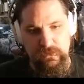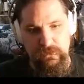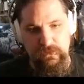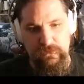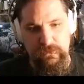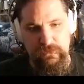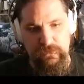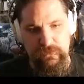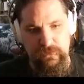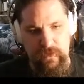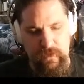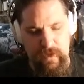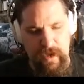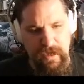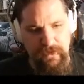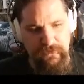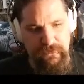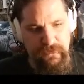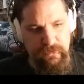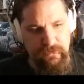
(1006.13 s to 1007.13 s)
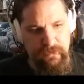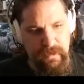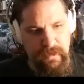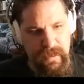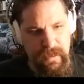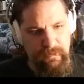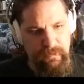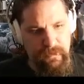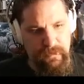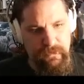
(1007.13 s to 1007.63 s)
So I see what
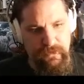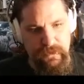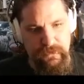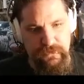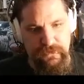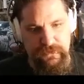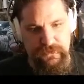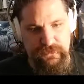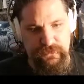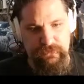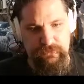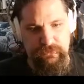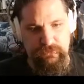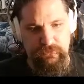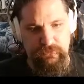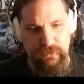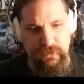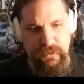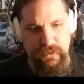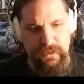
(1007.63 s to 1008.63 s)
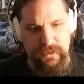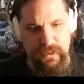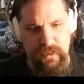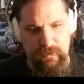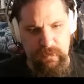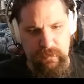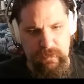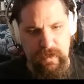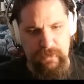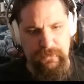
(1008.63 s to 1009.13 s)
happened. They just really come
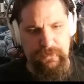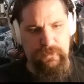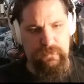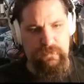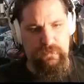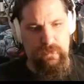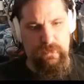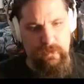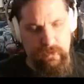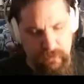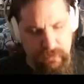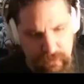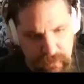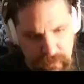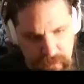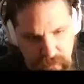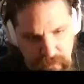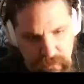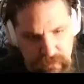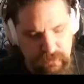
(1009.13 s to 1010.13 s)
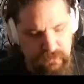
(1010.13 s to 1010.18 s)
around the corner there.